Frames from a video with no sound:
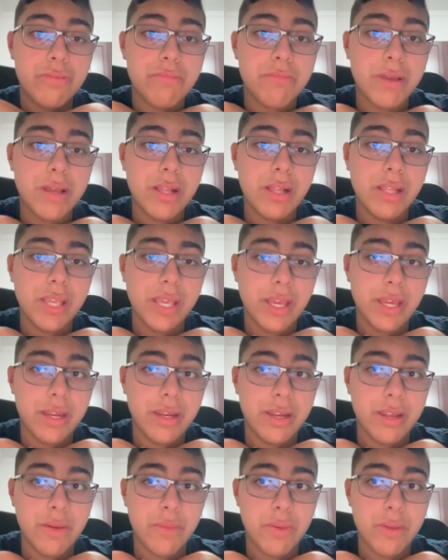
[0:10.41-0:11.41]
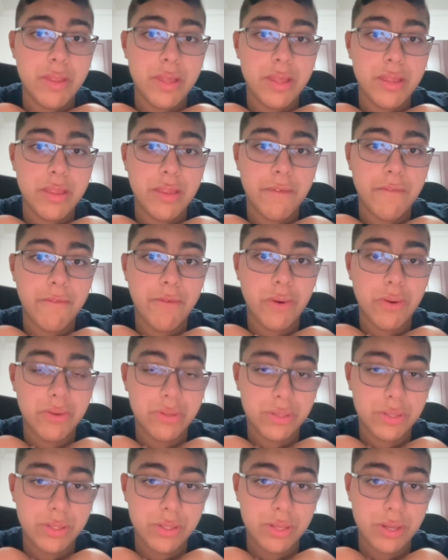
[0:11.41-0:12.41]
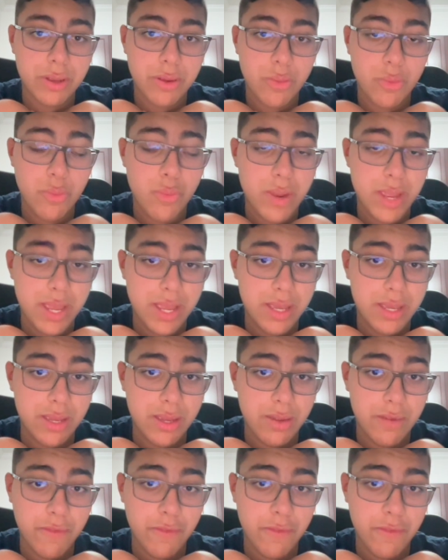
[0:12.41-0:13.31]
million within the first week,